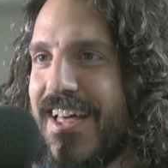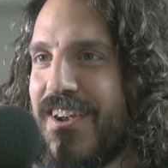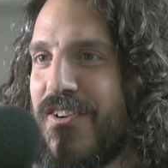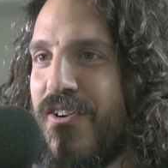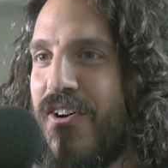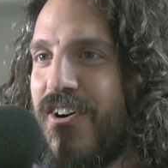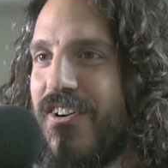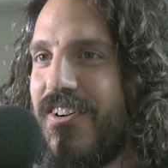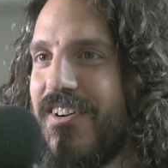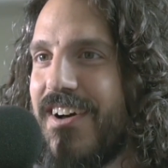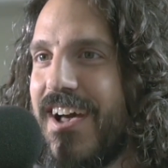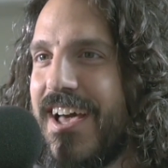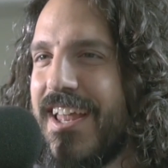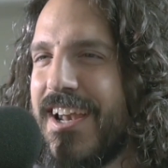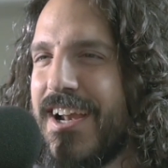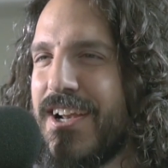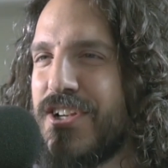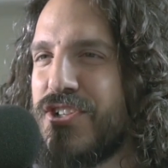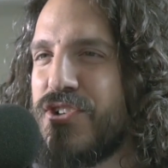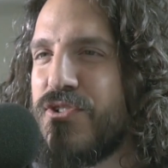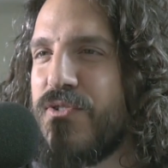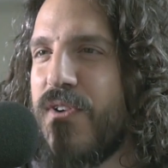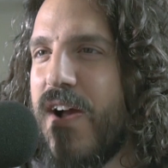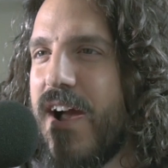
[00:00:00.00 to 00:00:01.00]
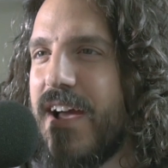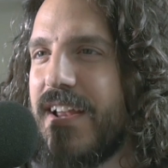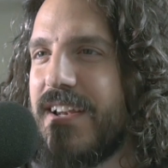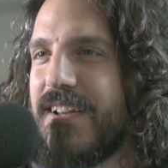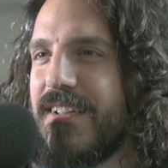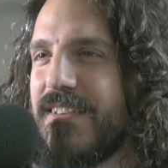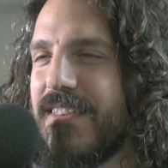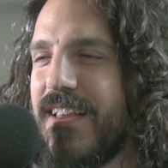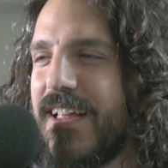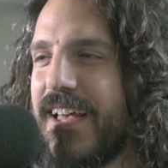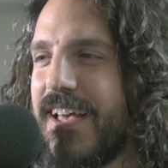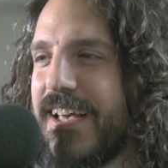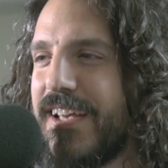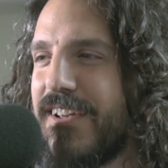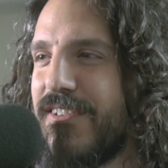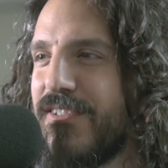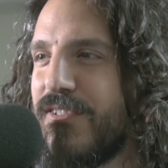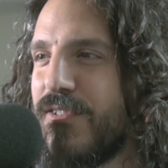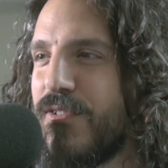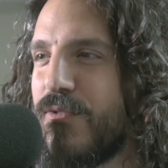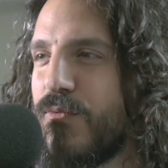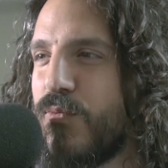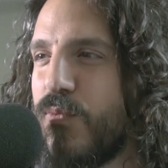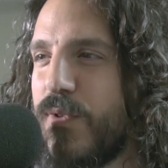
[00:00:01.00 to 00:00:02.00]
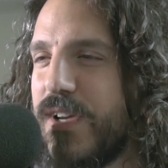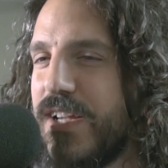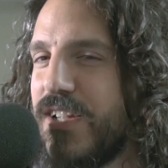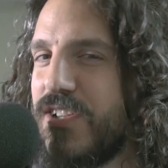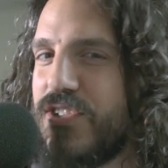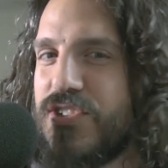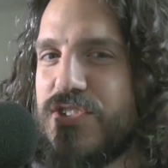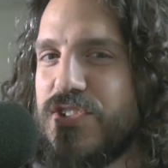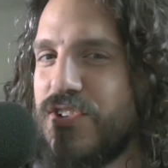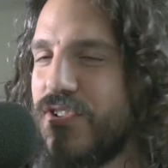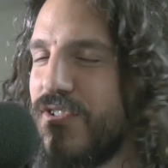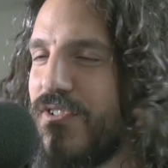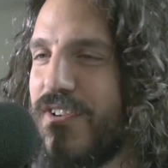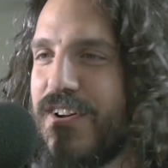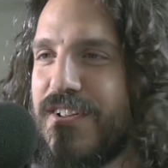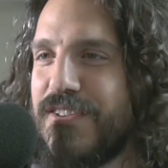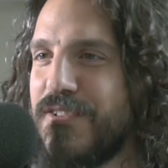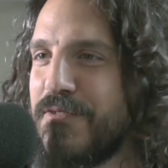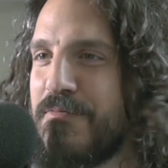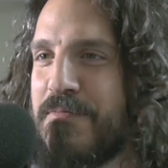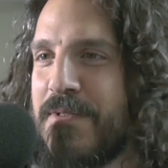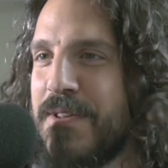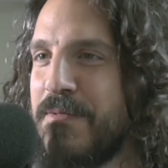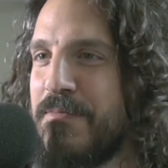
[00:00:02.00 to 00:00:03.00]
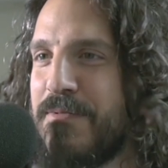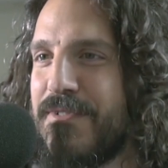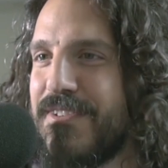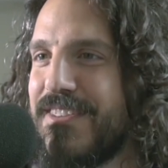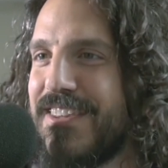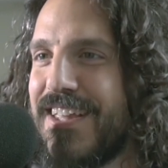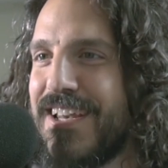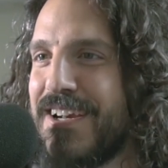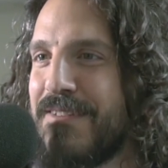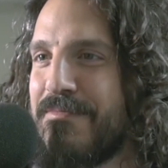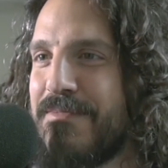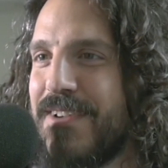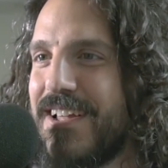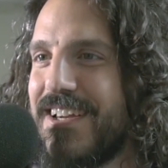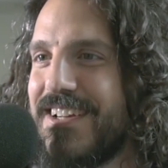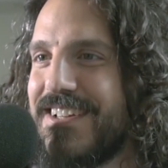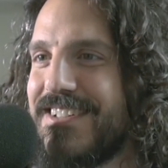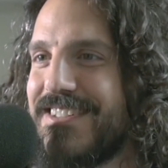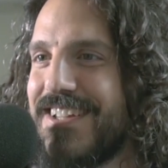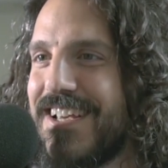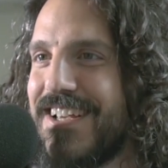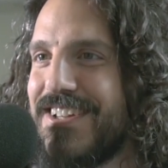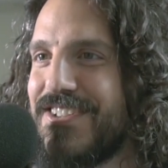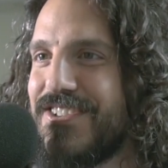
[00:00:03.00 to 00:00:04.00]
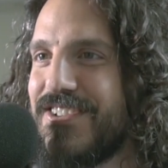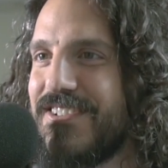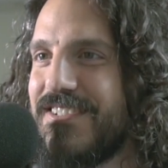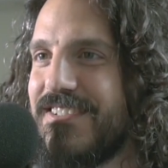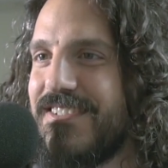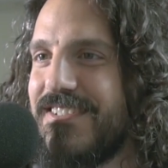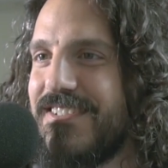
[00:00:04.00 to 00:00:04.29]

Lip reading: At all. And I try to like reassure other people that I'm not a danger.